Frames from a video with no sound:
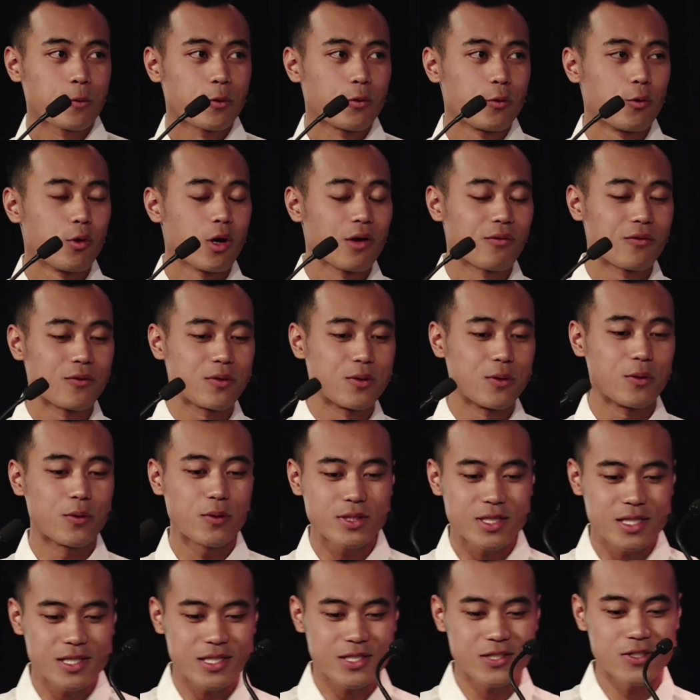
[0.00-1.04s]
Whoever
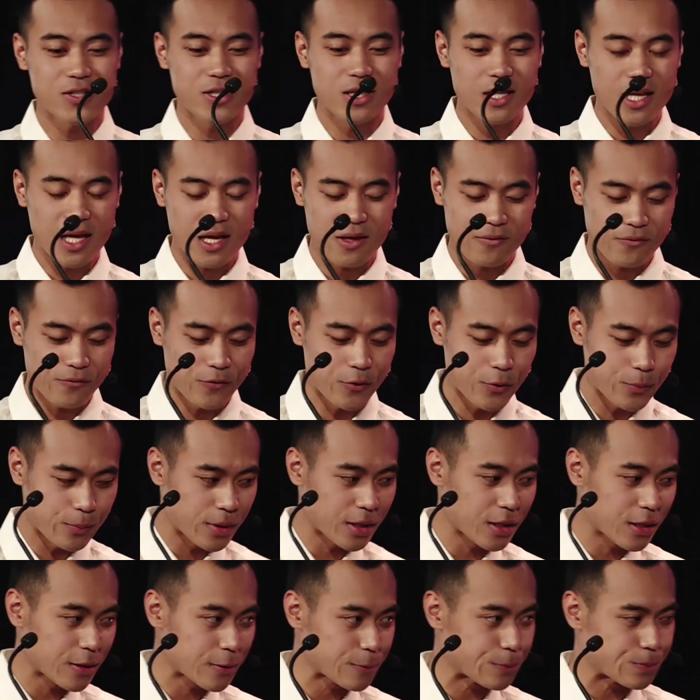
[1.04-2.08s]
loses their life for
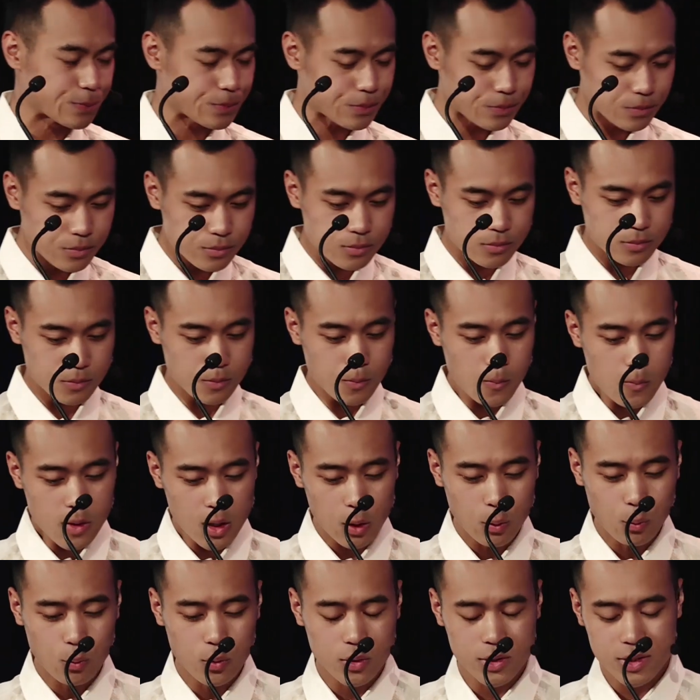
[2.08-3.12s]
me
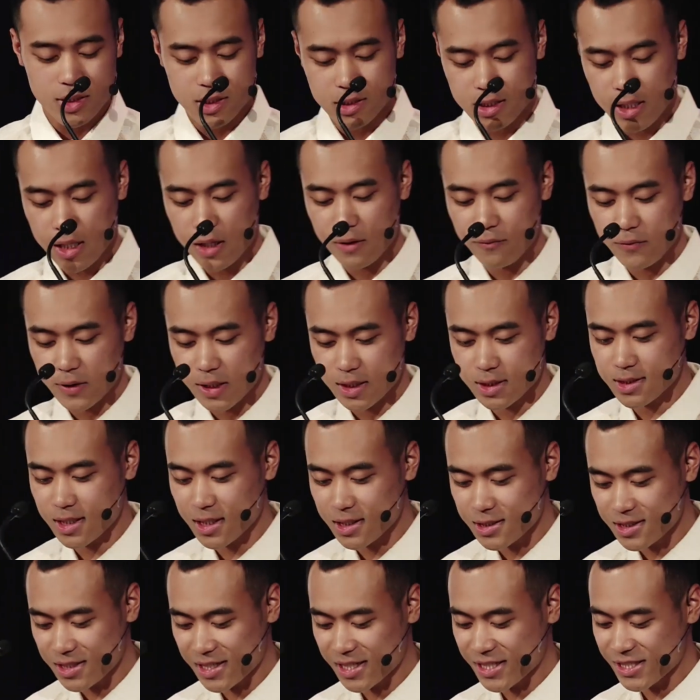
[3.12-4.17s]
will save it,
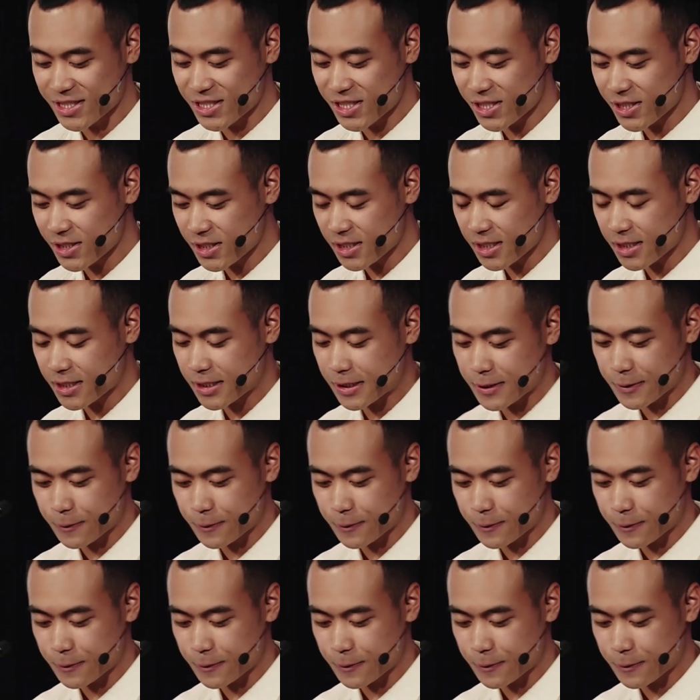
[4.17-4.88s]
says King Jesus.